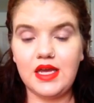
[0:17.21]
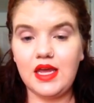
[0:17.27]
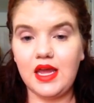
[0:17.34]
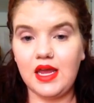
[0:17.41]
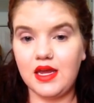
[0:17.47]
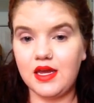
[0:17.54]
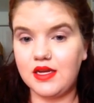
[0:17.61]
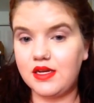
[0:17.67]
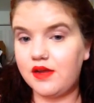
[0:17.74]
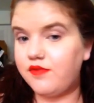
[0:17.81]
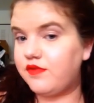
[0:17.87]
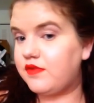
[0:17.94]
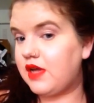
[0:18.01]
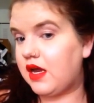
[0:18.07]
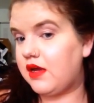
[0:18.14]

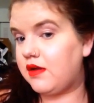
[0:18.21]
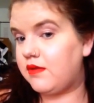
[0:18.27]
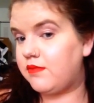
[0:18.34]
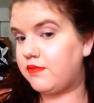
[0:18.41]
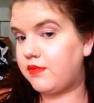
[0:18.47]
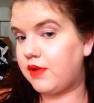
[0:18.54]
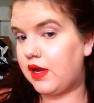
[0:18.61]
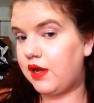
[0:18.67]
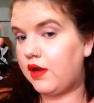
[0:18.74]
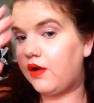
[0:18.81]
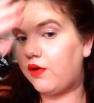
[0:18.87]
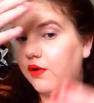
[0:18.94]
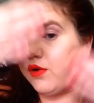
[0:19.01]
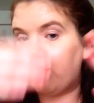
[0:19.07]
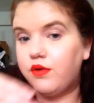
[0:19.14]
I've done my
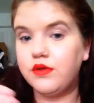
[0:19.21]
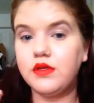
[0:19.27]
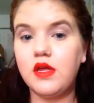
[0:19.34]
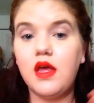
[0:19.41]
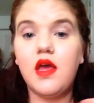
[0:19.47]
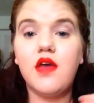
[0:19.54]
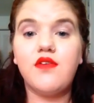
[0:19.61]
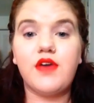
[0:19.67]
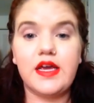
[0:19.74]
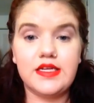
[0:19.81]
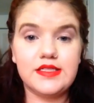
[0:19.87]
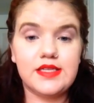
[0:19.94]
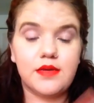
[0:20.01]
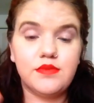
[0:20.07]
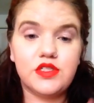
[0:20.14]
whole
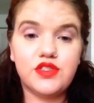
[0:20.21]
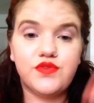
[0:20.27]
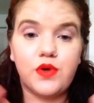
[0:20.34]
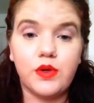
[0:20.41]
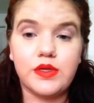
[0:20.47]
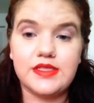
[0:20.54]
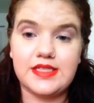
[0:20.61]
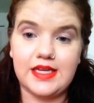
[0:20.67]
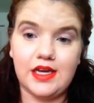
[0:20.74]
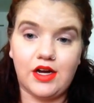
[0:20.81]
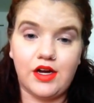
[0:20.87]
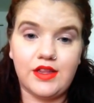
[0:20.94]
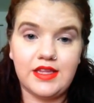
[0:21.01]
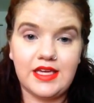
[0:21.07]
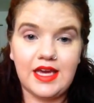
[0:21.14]
face. I'm just focusing
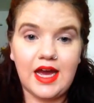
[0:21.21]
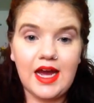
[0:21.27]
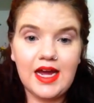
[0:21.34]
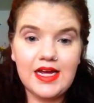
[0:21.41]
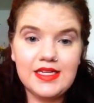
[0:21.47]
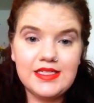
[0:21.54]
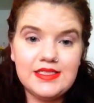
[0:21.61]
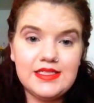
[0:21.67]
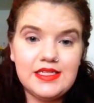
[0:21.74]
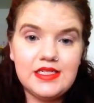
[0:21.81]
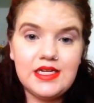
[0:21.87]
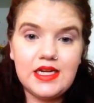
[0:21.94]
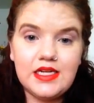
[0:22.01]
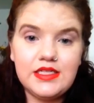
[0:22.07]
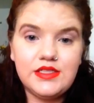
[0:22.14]
on the eyes
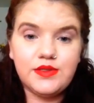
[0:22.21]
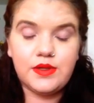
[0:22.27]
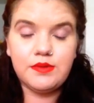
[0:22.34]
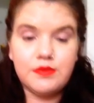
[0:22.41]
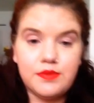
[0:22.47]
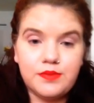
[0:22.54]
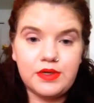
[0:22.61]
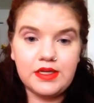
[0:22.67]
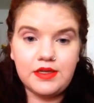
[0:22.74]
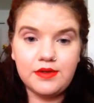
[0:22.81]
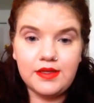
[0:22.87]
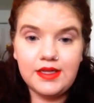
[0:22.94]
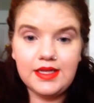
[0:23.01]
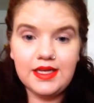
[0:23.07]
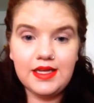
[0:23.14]
today, so I will bring you
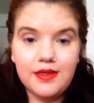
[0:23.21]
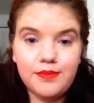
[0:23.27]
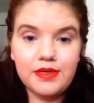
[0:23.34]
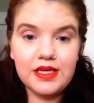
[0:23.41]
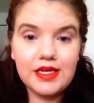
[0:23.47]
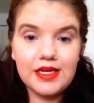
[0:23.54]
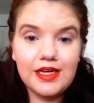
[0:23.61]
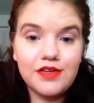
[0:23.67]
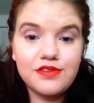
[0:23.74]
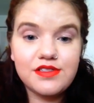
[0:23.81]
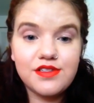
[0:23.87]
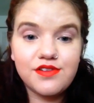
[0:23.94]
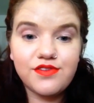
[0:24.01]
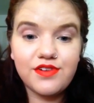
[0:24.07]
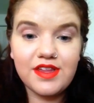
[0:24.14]
a little bit
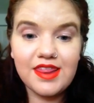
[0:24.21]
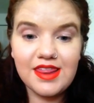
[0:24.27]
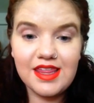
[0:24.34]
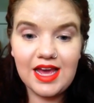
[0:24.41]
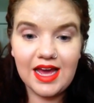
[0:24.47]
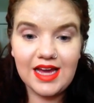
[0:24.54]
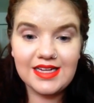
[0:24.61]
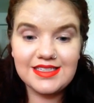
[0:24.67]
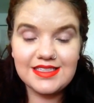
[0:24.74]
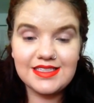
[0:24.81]
closer for that.